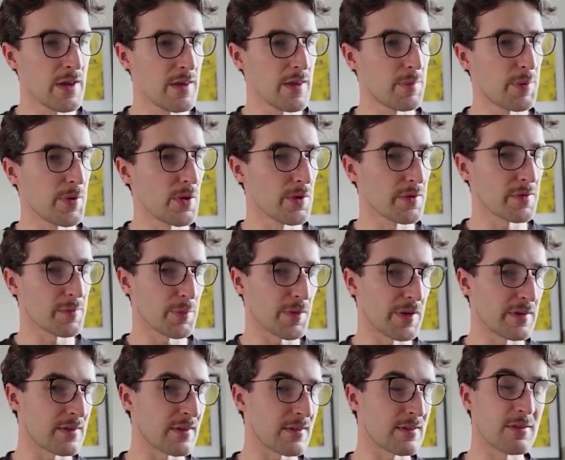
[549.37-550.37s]
the pure
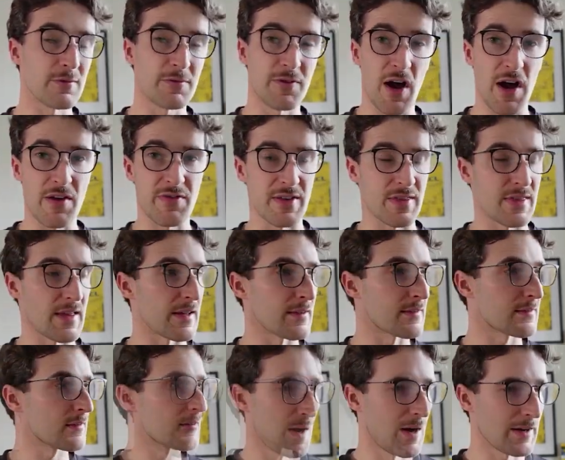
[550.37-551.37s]
sprinters surviving
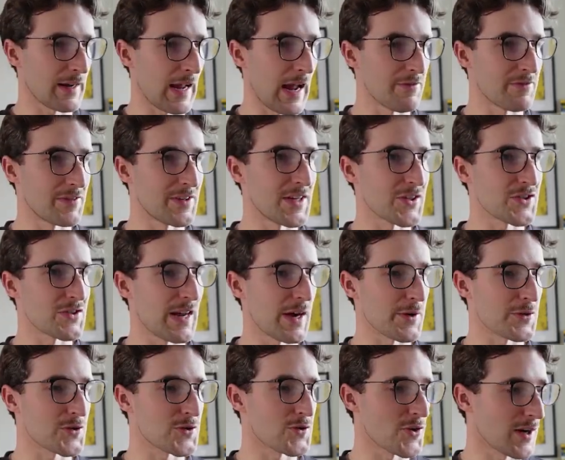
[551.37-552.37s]
this. Mark Cavendish
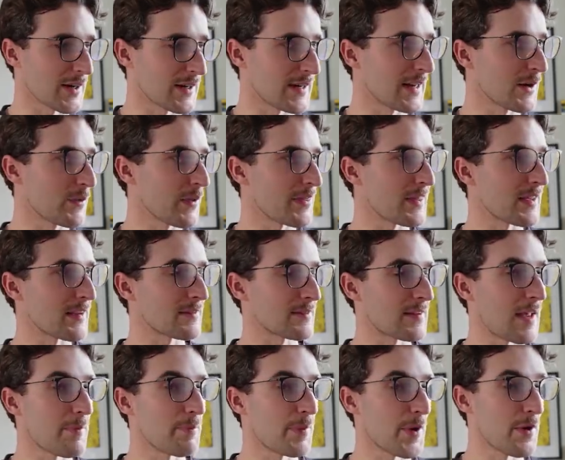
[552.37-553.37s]
now struggling with this
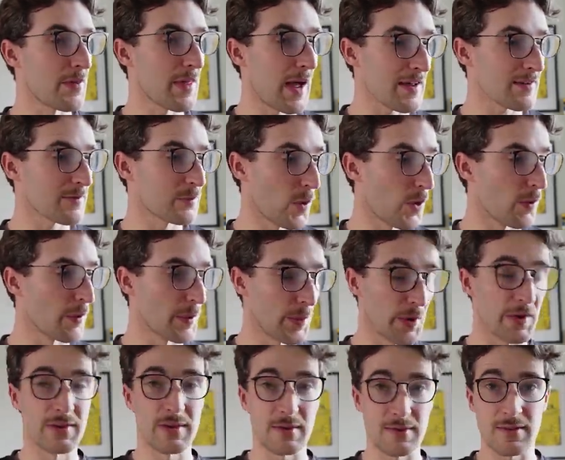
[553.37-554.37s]
tempo. That's what we
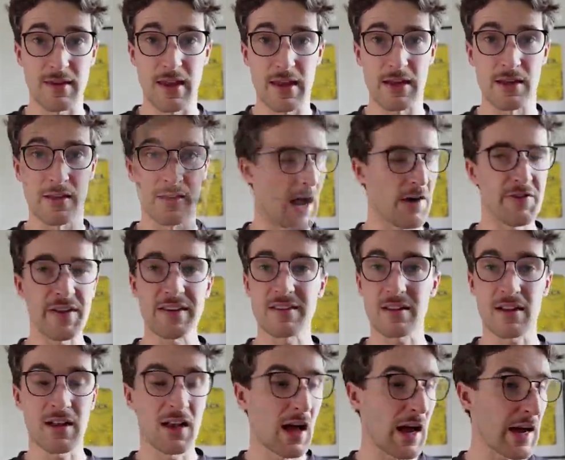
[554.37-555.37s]
want to see. RV
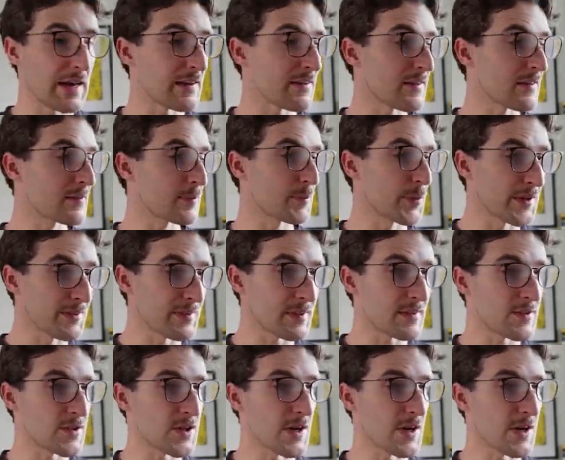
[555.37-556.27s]
Decline in the sprinters